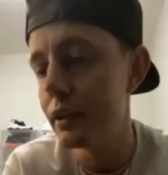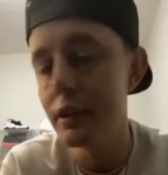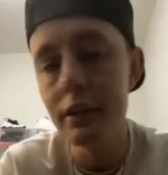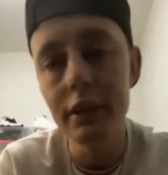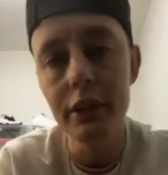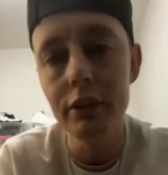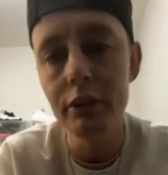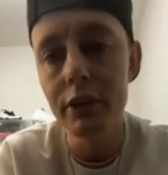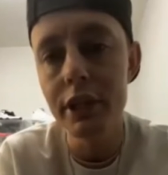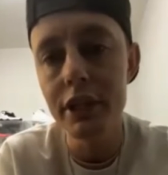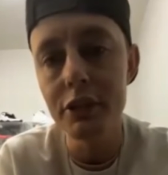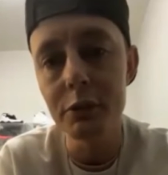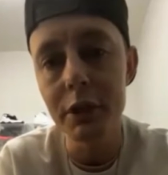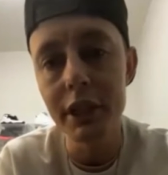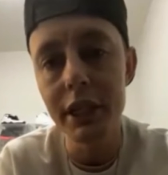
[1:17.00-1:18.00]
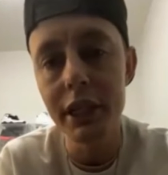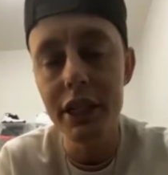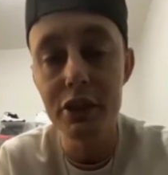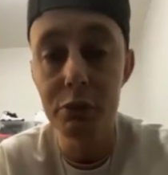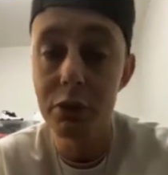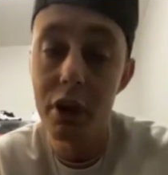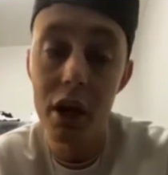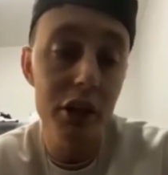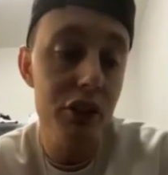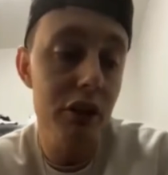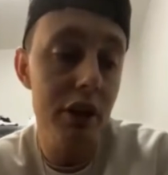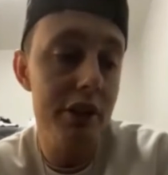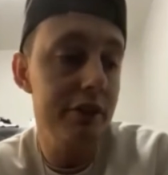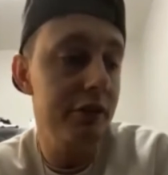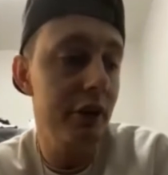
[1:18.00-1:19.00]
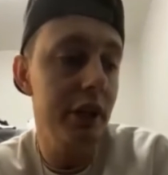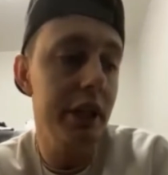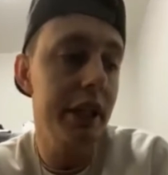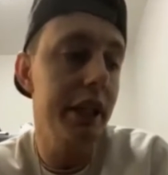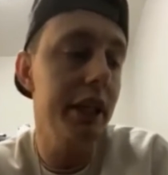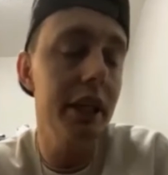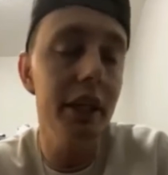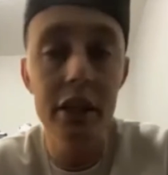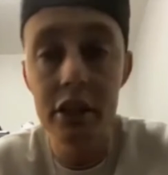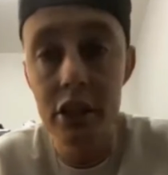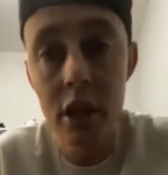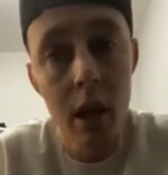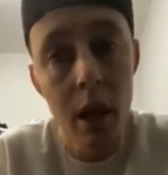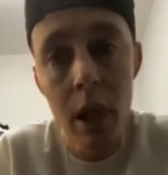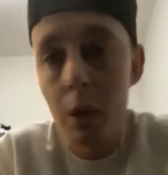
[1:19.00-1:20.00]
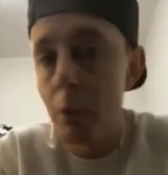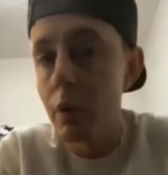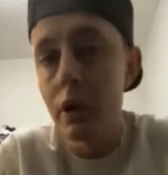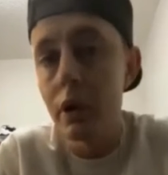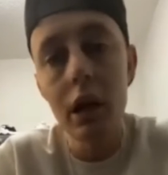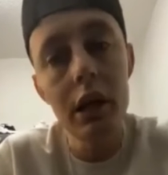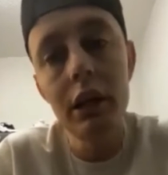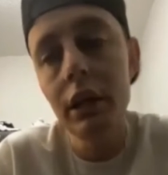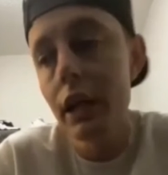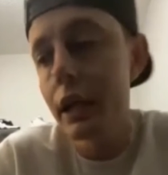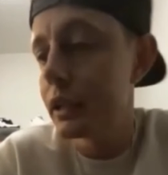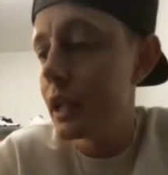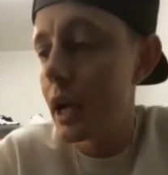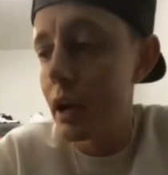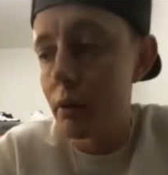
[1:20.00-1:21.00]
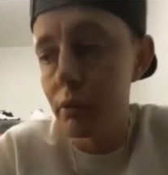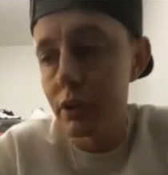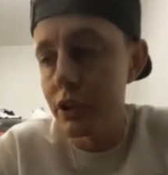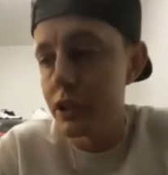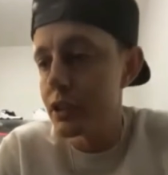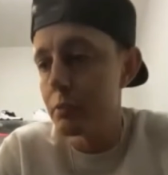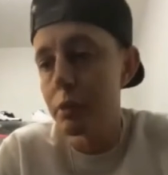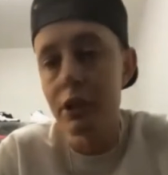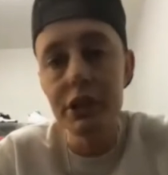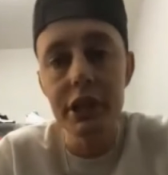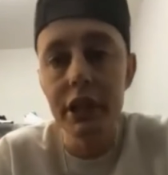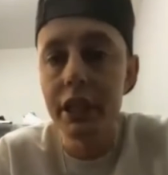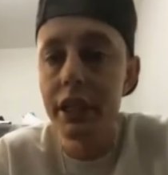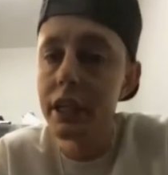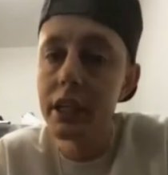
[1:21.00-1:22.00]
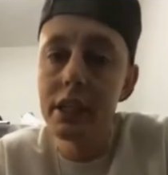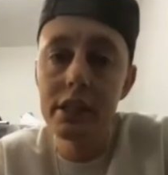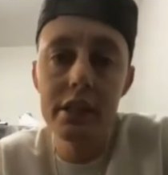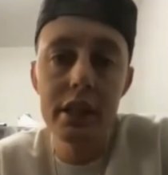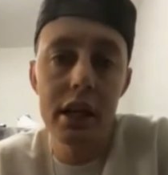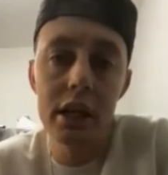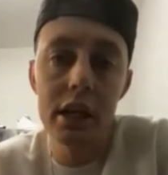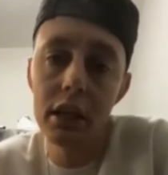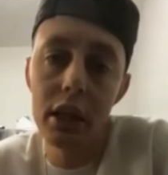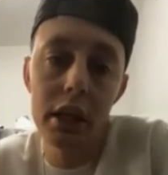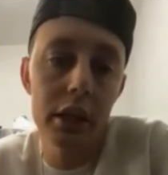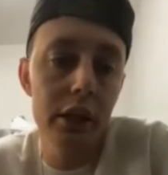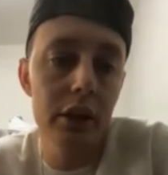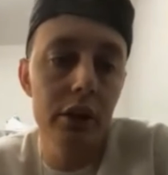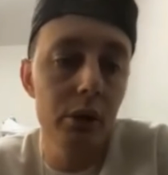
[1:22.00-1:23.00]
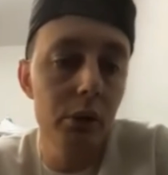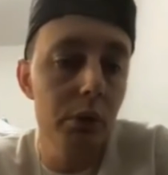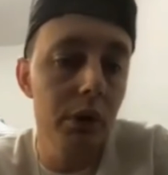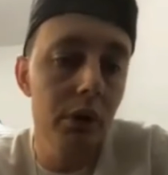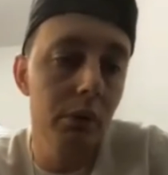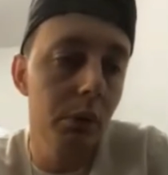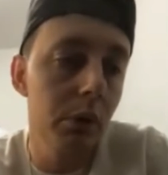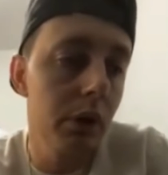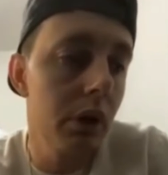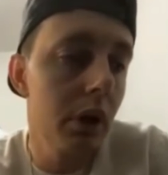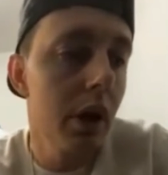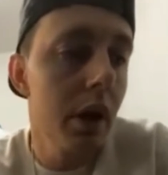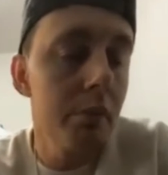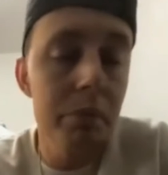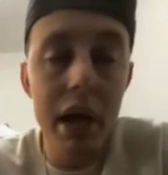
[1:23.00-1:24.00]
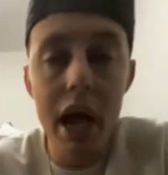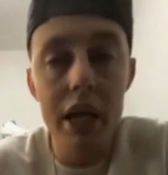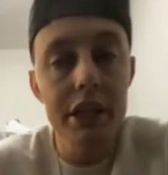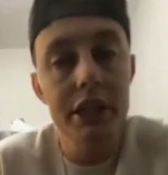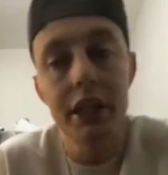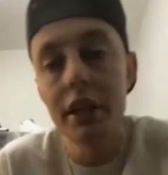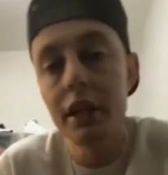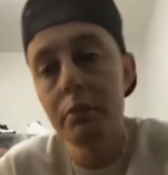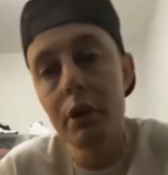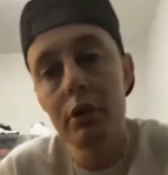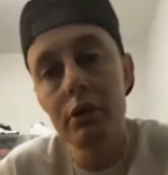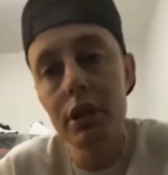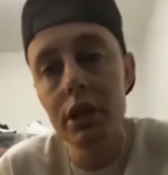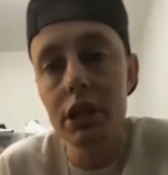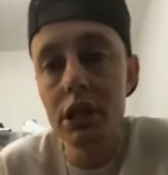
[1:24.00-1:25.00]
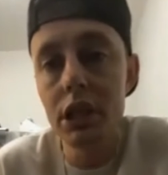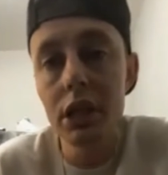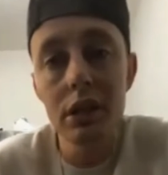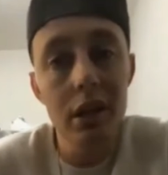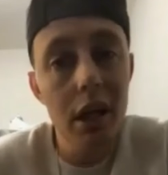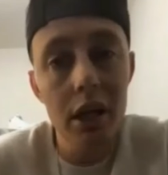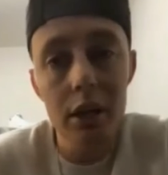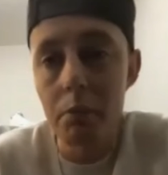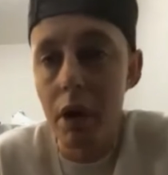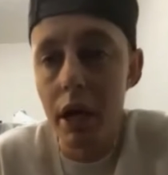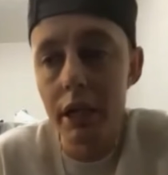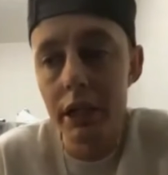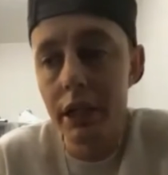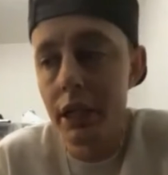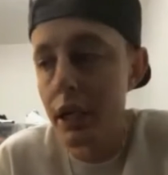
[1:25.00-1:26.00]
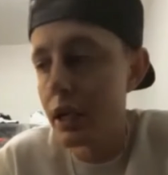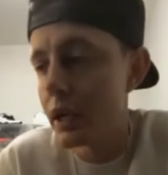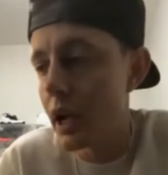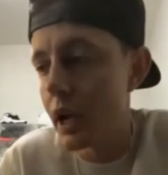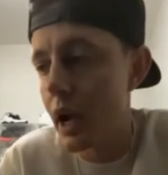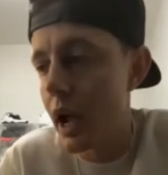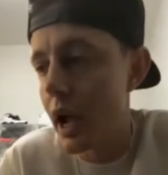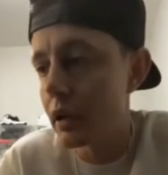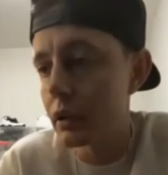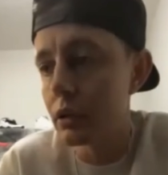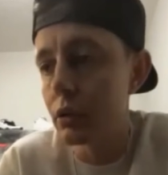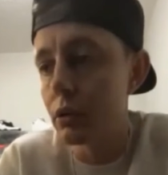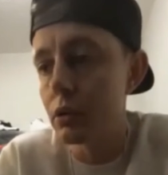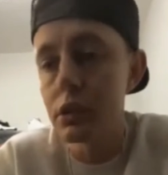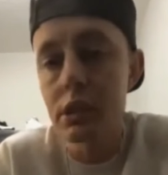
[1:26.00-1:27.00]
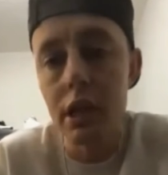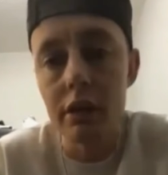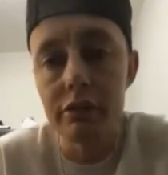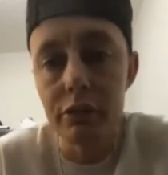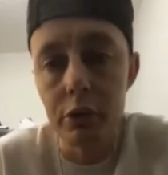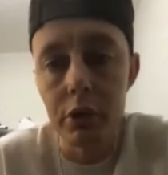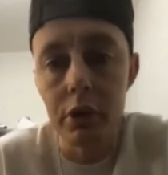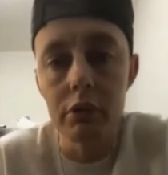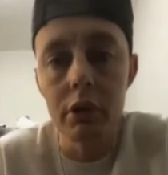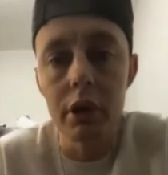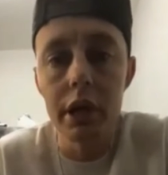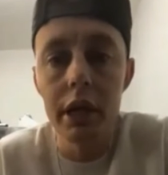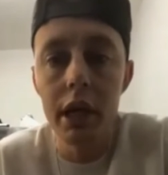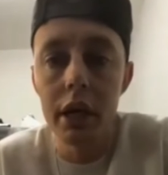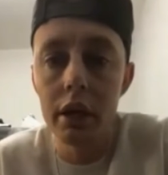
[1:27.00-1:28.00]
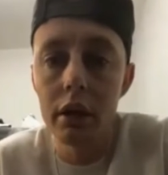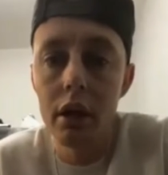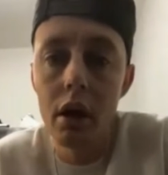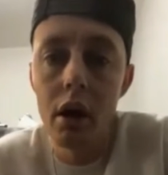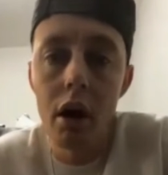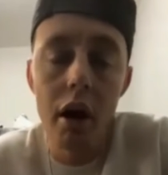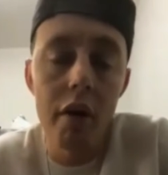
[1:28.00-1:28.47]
and you know it is what it is. We're not trust fund kids. We're nothing like that bunch of kids that like you know were were passionate about this shit like minded and and had our goals set for it right and mm